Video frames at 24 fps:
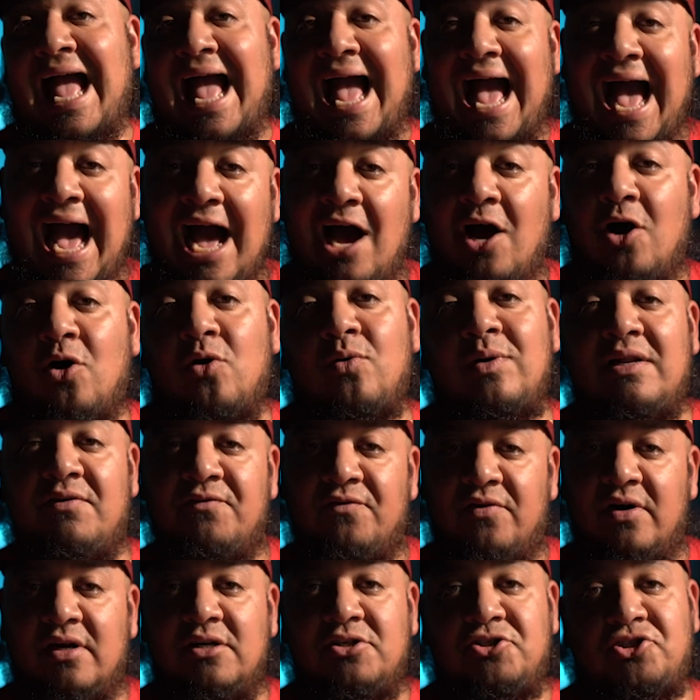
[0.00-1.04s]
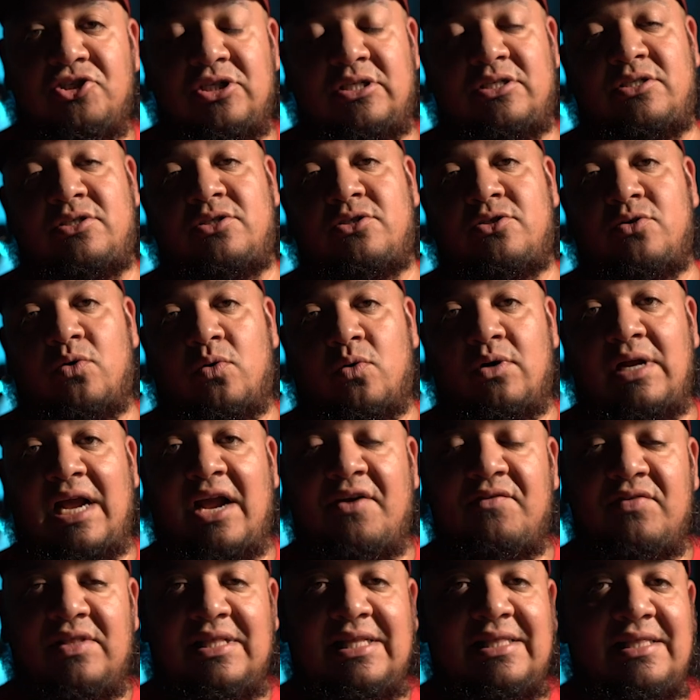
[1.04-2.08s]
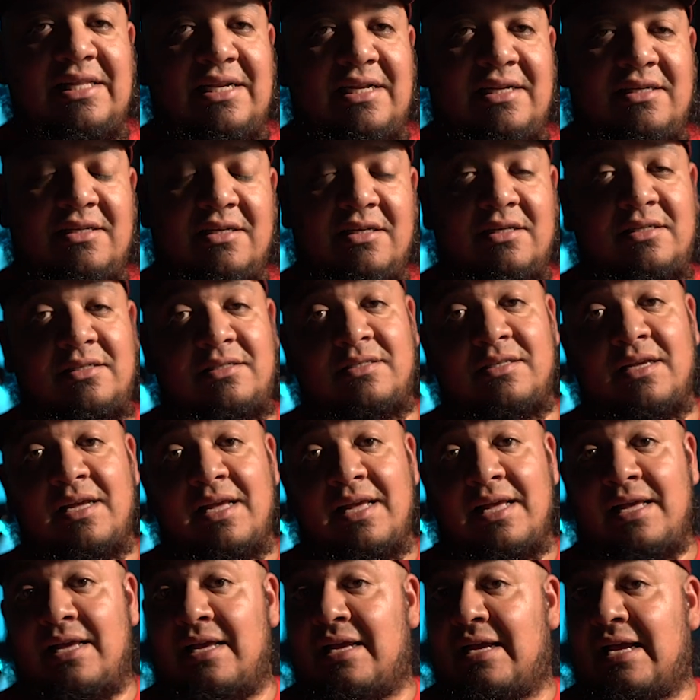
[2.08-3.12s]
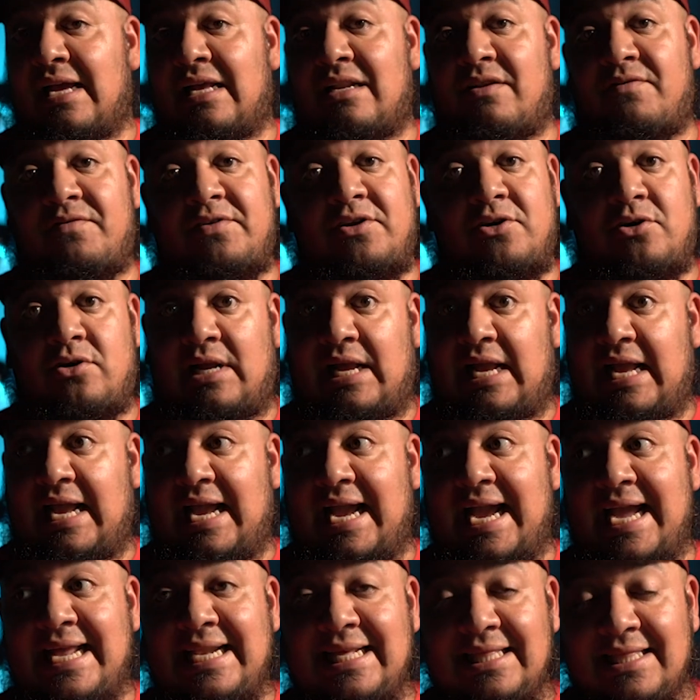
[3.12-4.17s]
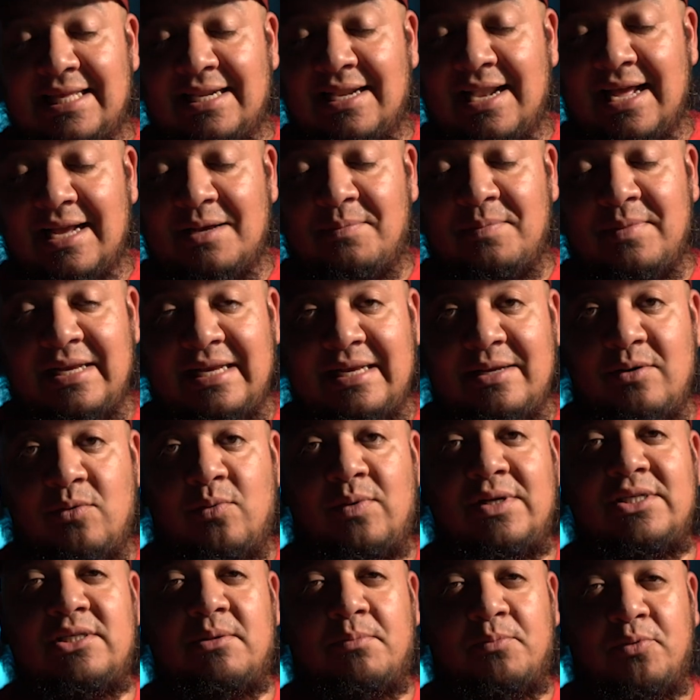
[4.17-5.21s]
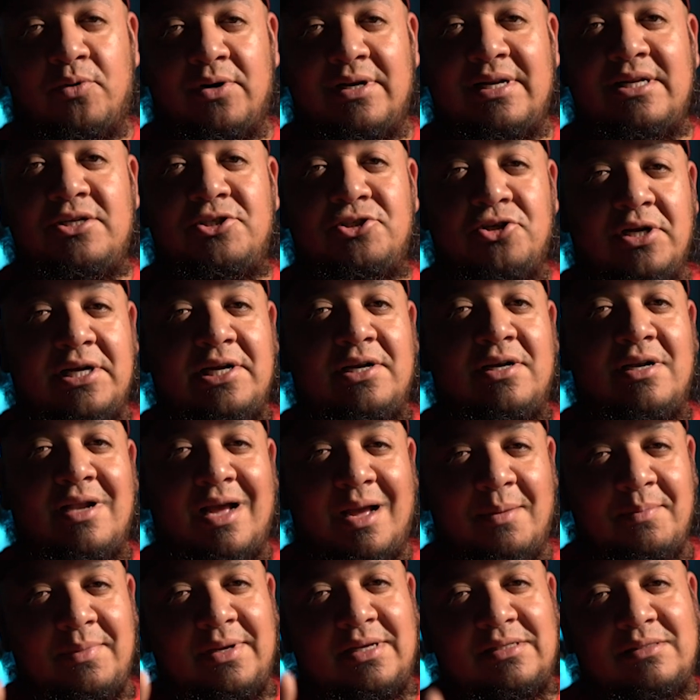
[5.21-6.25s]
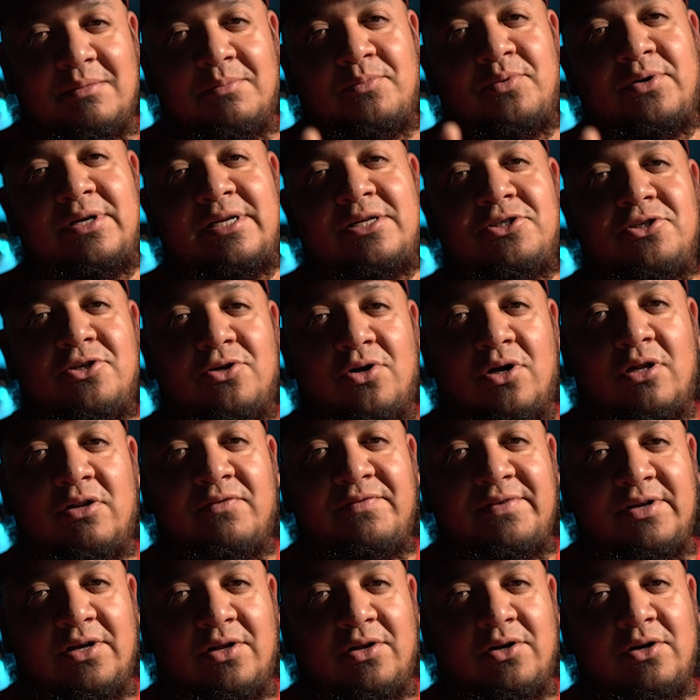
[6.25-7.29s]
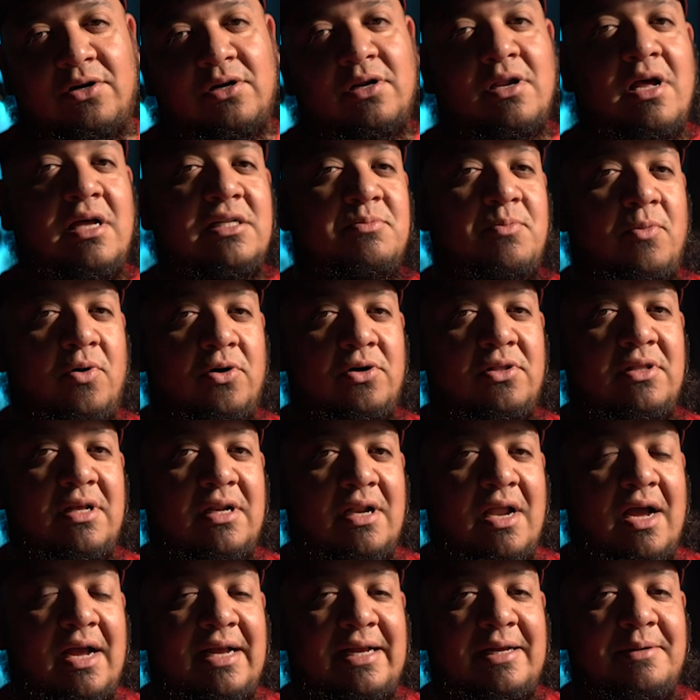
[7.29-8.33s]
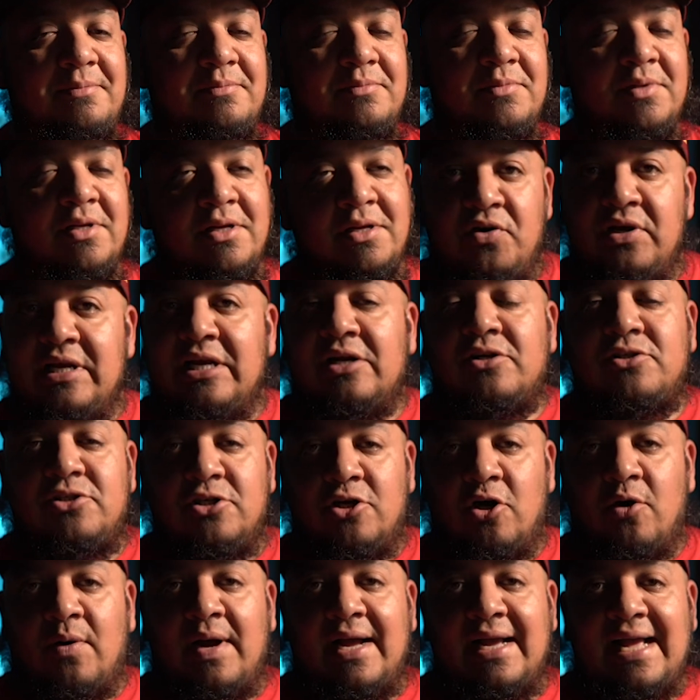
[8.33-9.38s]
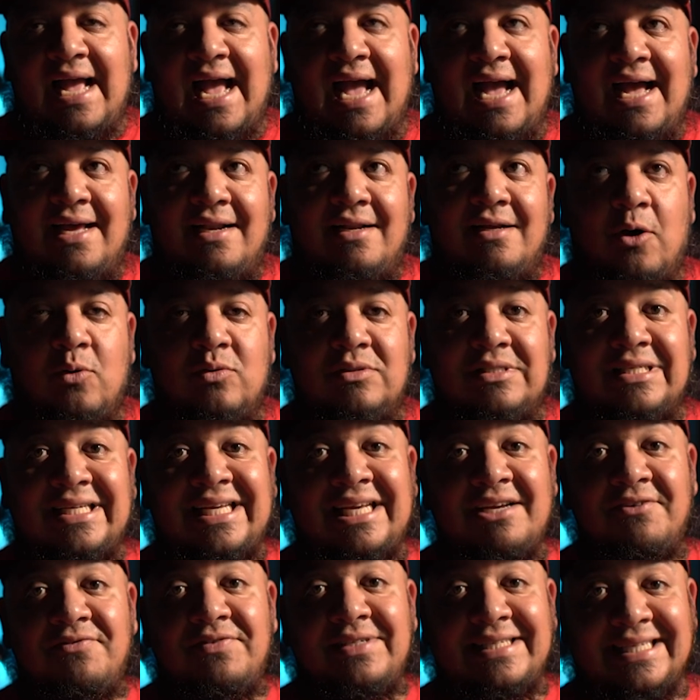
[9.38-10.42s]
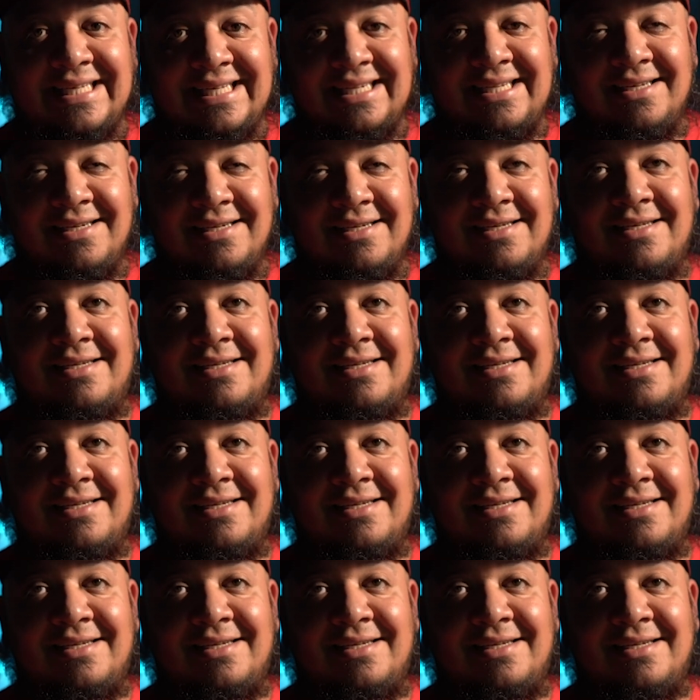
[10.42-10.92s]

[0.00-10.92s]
how it functions or everything that it does. And if you're anything like me, which I'm pretty sure you're not because I'm pretty sure all of y'all are a lot smarter than I am. 3 years ago I was gifted